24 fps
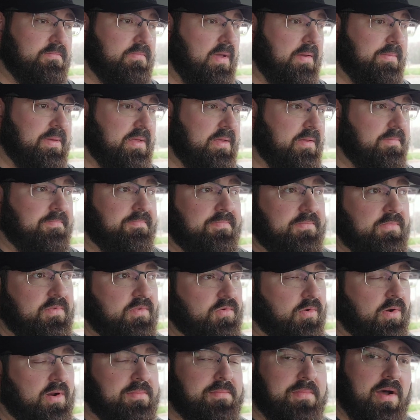maybe
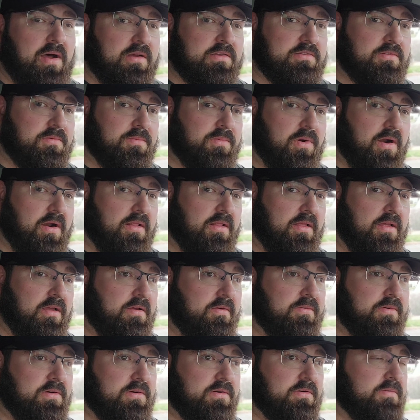20 miles from where I
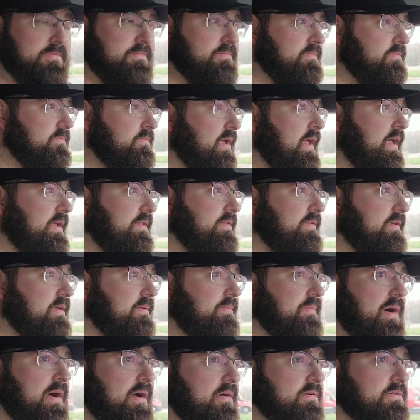live, or
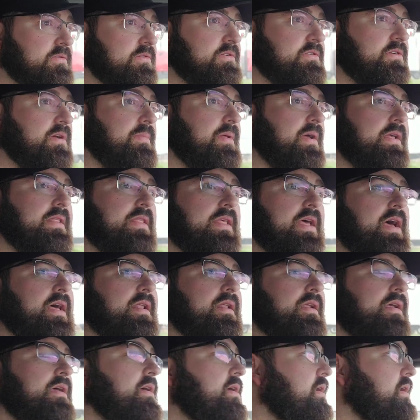18 miles or something like that.